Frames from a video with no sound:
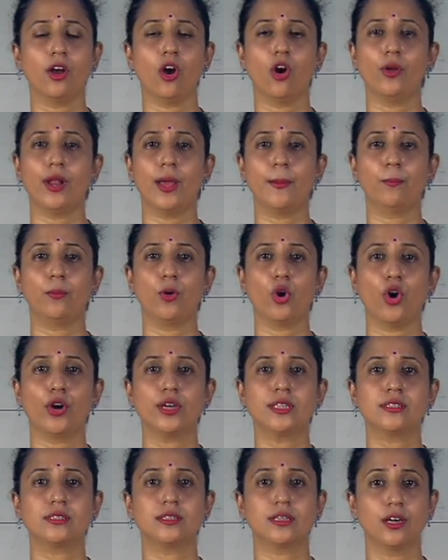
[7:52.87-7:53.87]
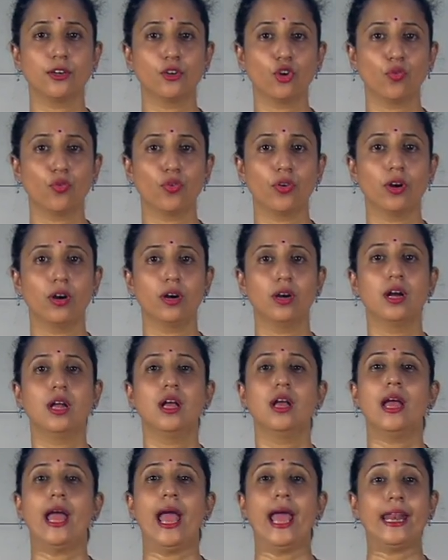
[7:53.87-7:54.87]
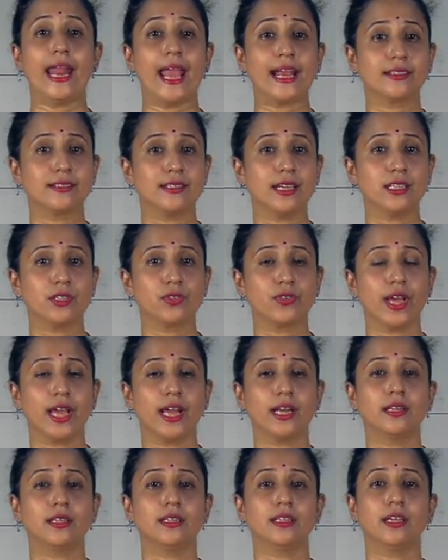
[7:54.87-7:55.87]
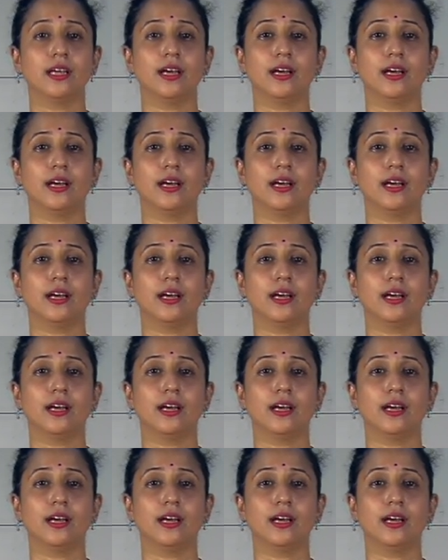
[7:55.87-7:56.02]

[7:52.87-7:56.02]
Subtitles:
on employees' turnover and exit rate.